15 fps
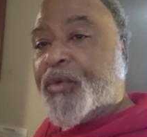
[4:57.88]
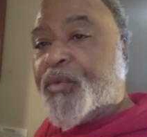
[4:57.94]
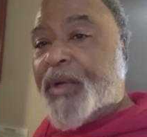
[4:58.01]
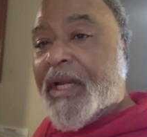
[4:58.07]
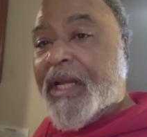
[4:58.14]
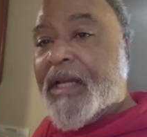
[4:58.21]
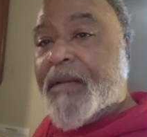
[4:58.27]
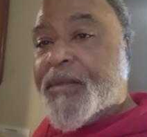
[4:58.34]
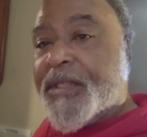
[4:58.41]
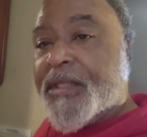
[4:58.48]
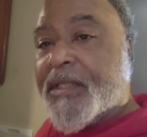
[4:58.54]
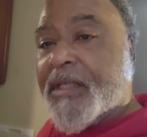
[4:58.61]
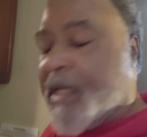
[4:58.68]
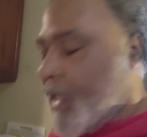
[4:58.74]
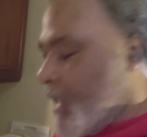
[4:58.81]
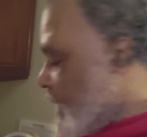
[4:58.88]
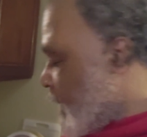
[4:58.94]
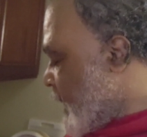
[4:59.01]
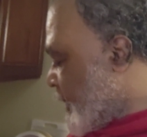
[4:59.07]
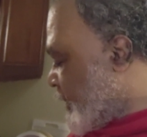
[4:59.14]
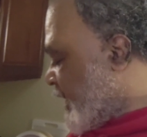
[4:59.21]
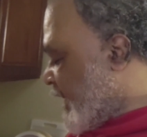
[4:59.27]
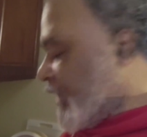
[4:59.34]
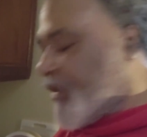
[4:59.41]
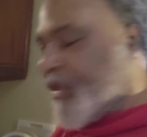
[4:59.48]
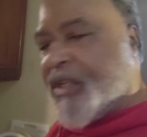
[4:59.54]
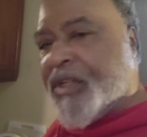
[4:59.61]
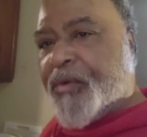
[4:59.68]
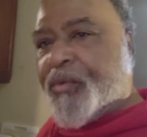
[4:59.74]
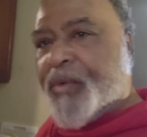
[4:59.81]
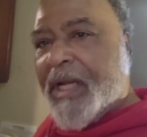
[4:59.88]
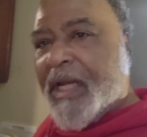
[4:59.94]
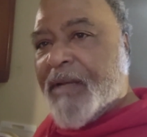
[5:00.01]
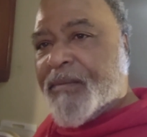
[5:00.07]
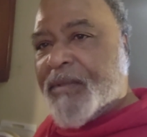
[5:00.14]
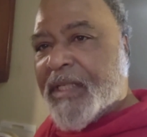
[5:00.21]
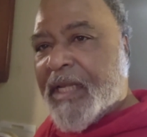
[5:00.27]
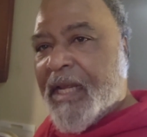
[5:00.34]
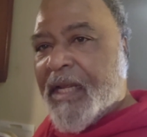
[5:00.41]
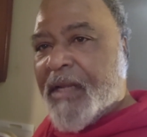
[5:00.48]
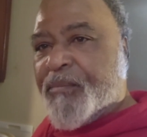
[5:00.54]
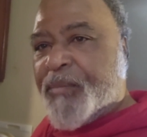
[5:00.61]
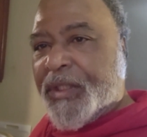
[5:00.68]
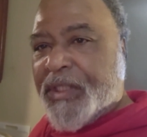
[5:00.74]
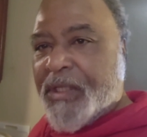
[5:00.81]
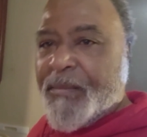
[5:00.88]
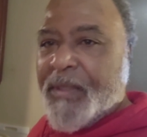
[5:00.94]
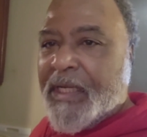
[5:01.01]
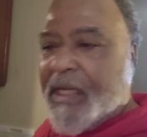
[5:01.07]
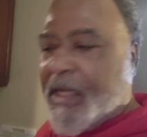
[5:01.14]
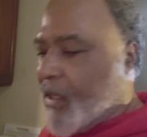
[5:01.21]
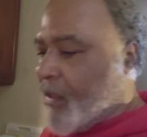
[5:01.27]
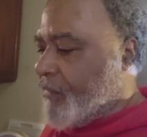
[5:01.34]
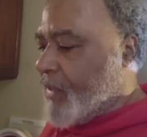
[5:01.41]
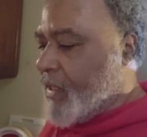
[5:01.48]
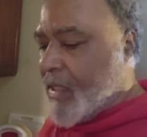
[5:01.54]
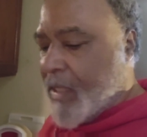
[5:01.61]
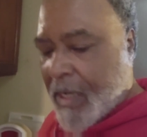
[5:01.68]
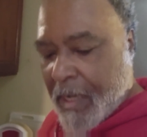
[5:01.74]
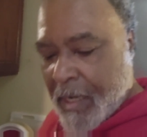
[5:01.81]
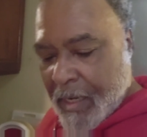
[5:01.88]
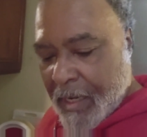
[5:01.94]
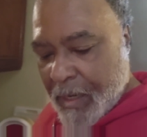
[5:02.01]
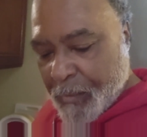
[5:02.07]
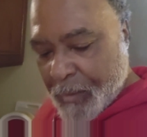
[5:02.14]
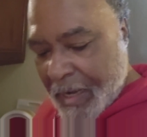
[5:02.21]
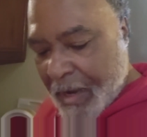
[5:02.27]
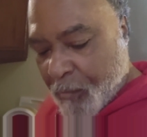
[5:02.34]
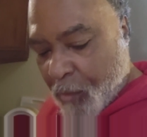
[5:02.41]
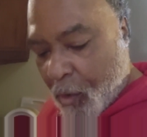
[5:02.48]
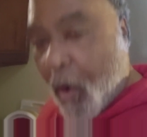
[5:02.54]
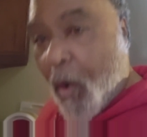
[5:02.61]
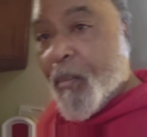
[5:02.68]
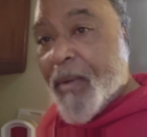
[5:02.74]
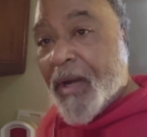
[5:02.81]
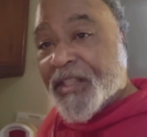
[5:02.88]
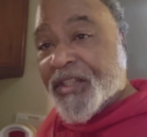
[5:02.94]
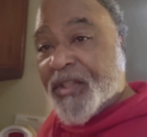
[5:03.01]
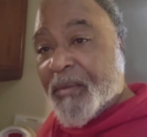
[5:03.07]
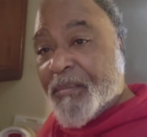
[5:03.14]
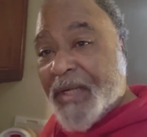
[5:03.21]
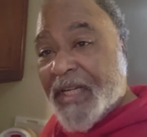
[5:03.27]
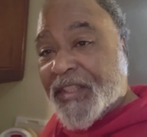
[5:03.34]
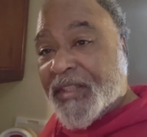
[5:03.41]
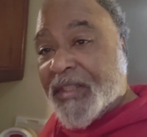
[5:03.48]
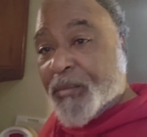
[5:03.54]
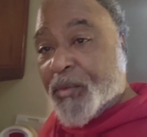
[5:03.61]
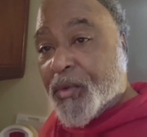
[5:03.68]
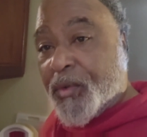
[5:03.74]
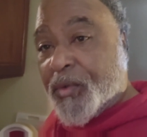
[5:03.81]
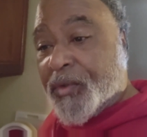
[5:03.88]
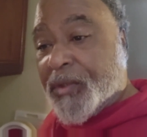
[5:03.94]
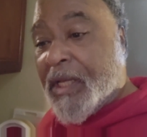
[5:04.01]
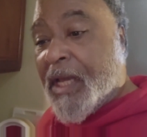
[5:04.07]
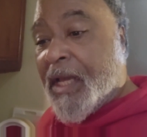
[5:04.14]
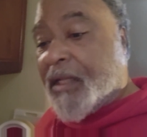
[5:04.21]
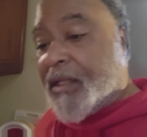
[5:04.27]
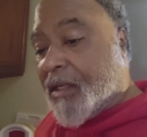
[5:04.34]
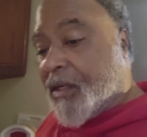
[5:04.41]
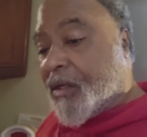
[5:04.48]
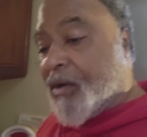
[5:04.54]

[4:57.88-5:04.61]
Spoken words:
the ribs, and season the ribs and put them in the oven. And we have a whole bunch of vegetables that are